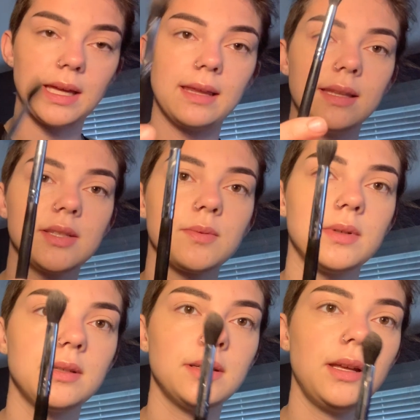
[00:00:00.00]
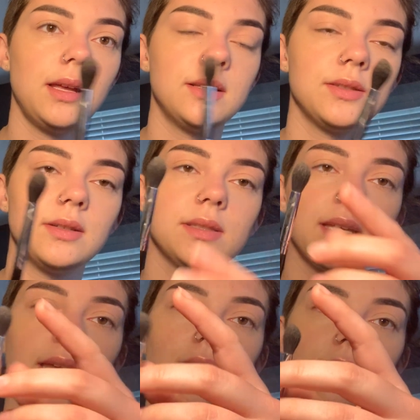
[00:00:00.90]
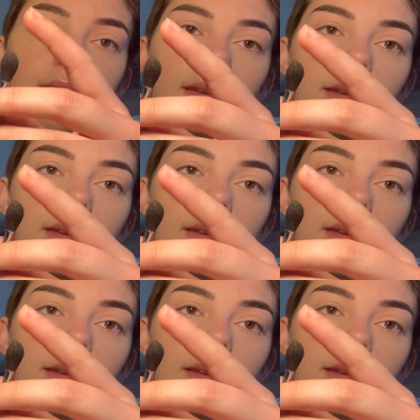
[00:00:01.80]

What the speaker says: like this one, so it's like